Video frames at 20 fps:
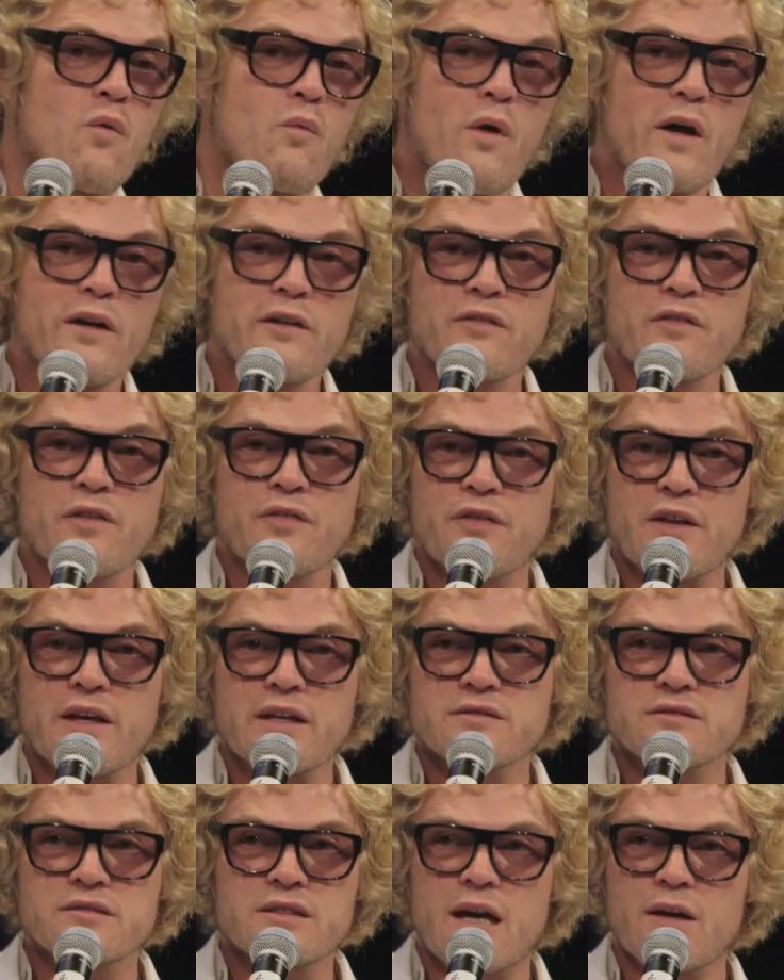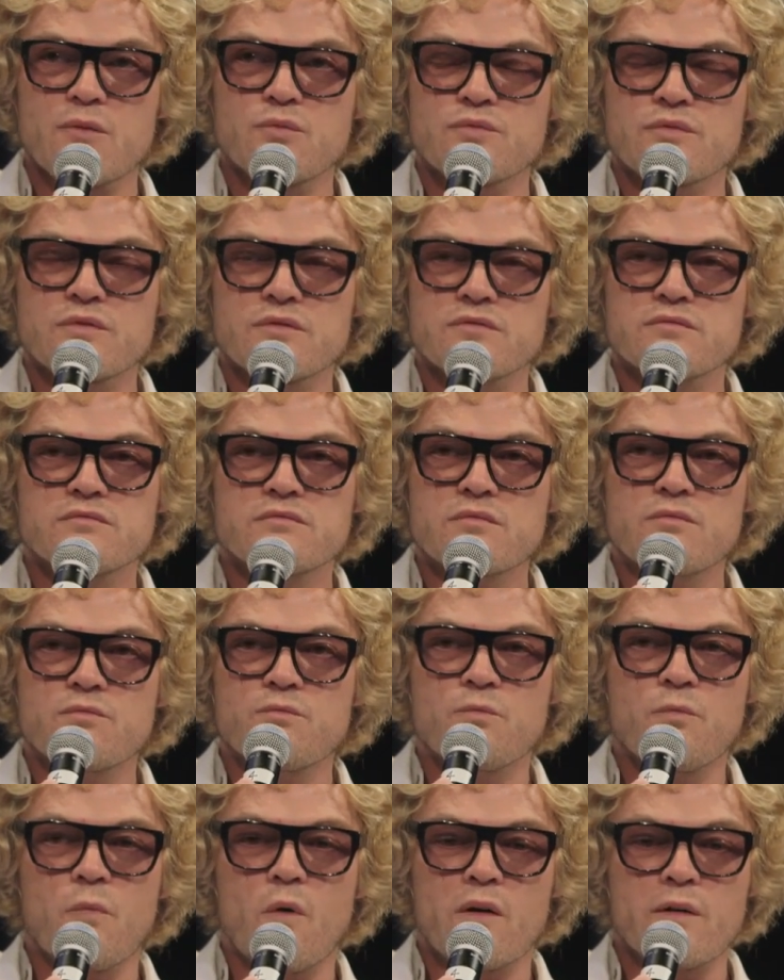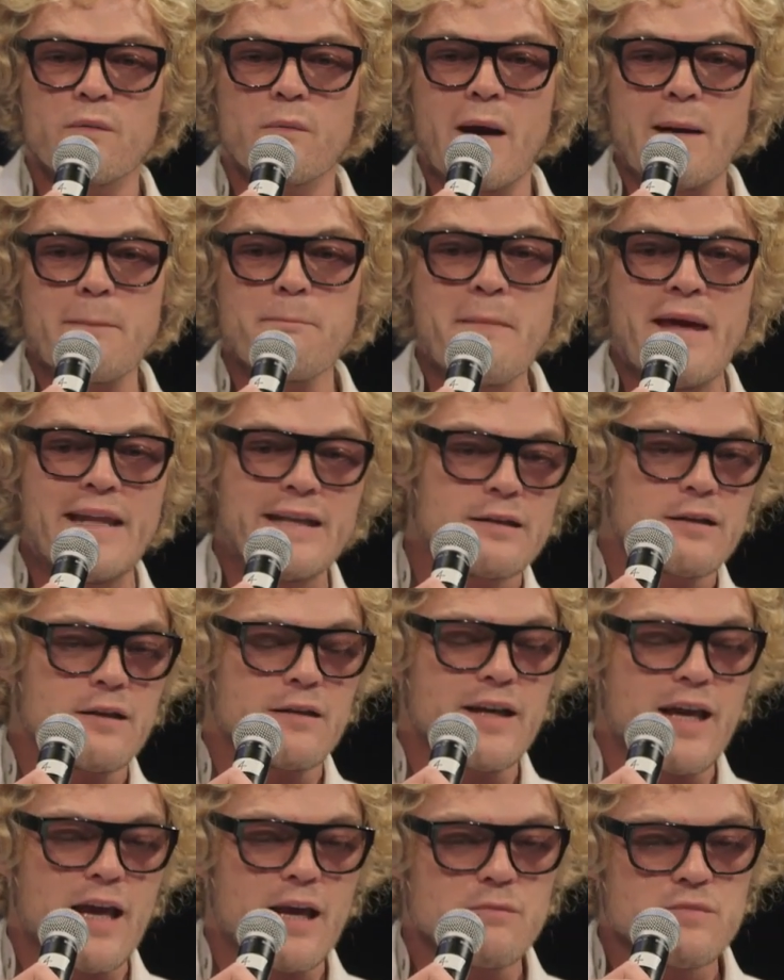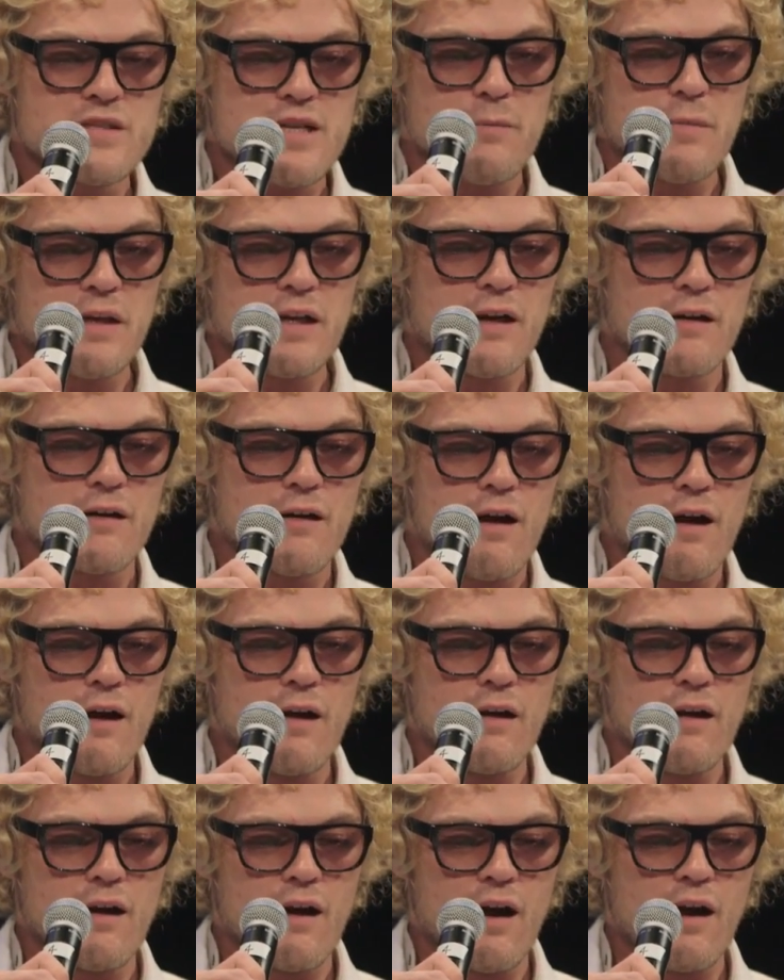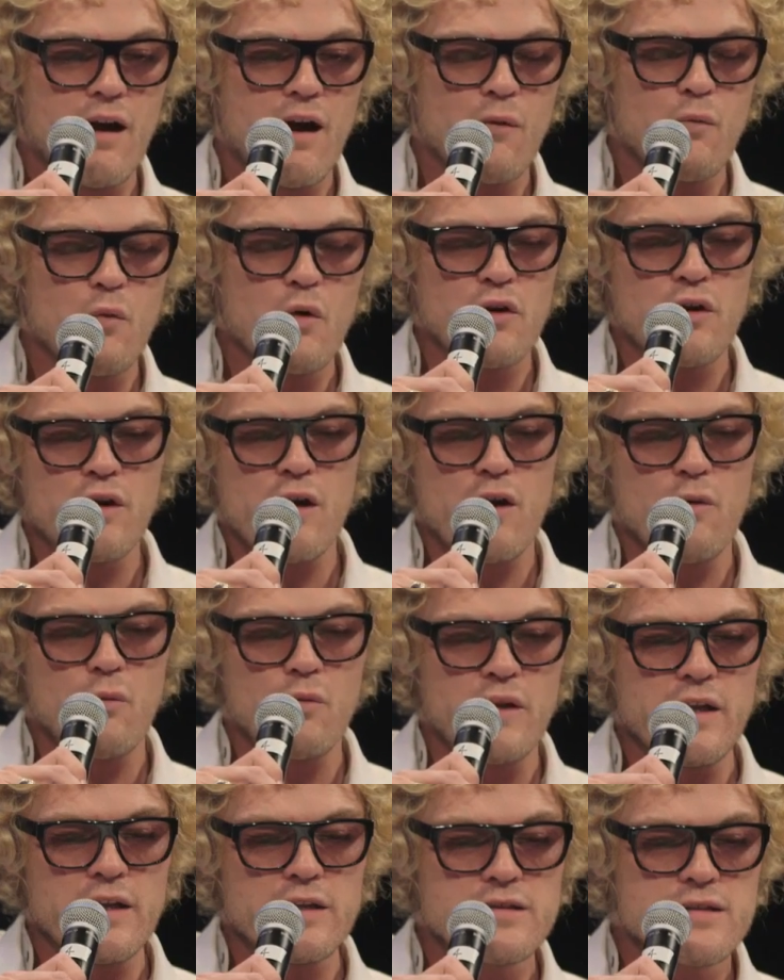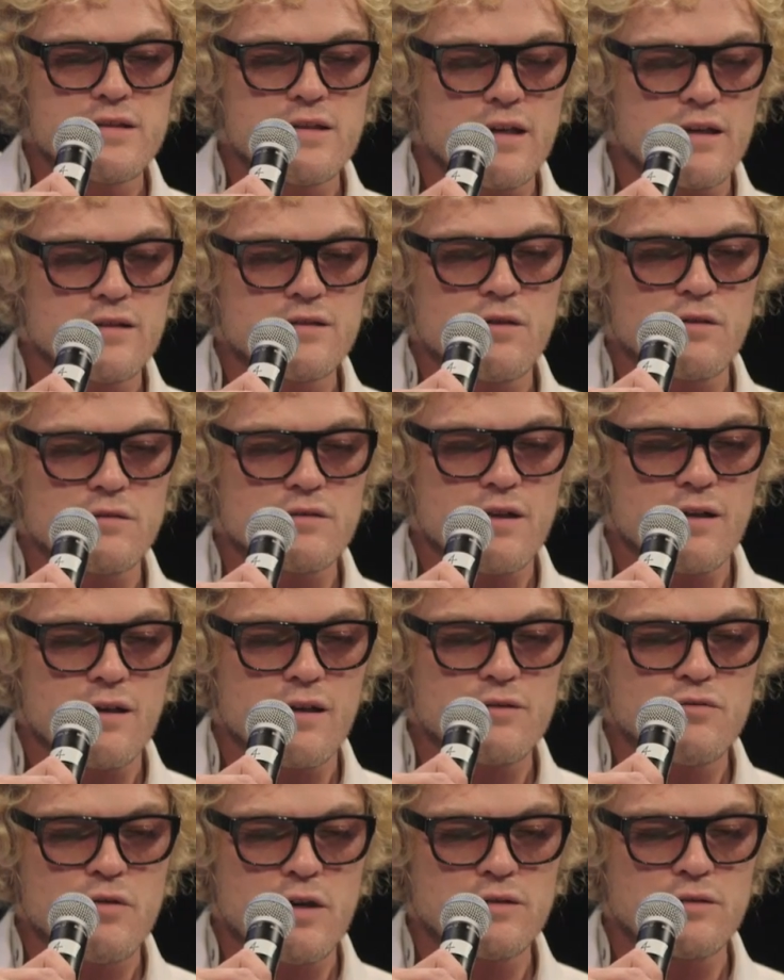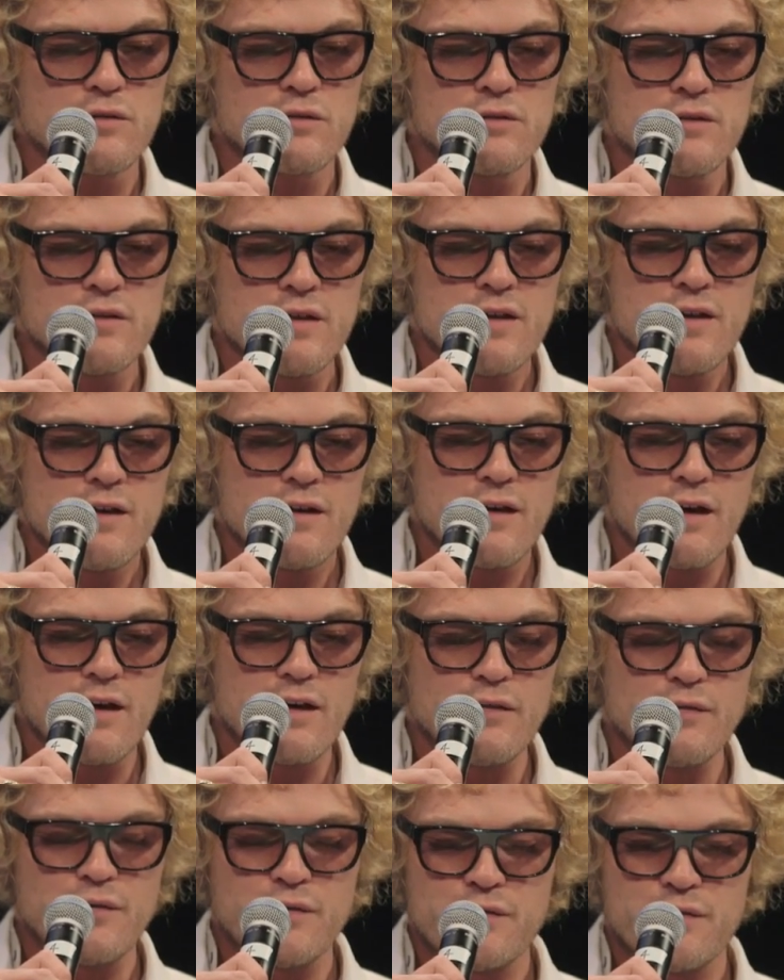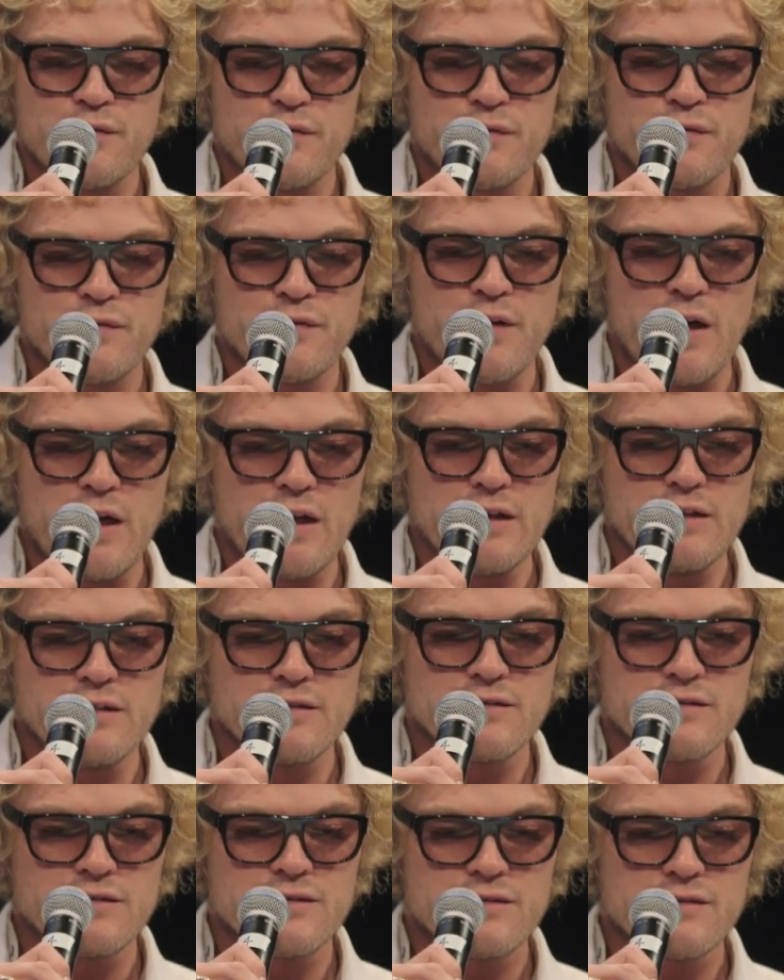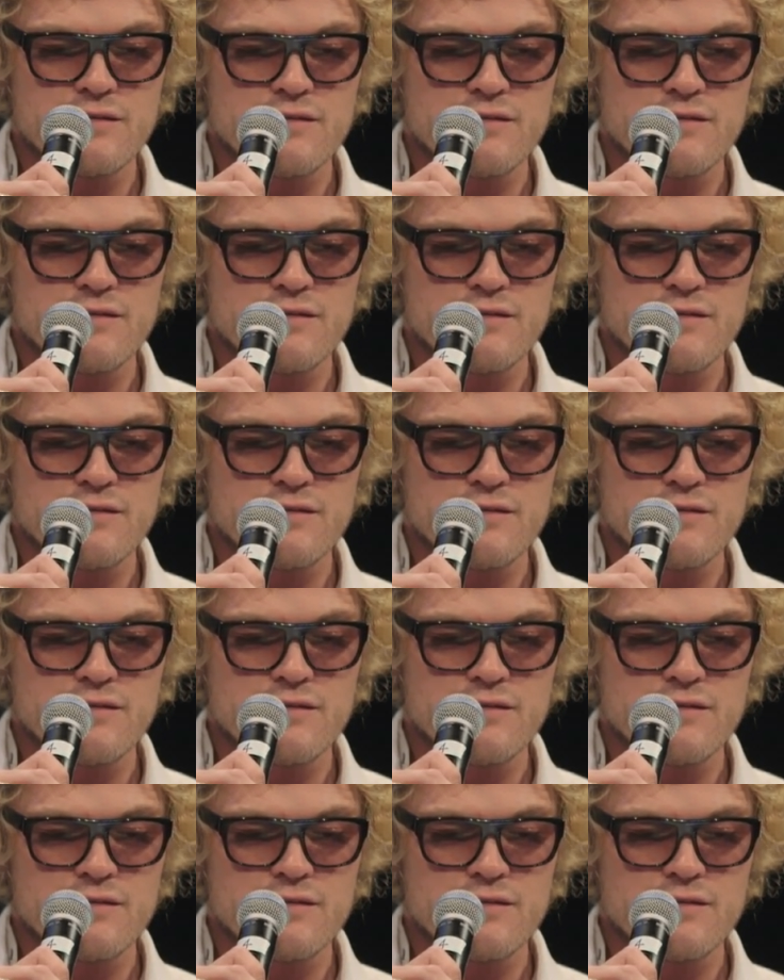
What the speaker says: One of the things, one of my mental games, I mean, I work a lot with instinct, so it's like I try to kind of find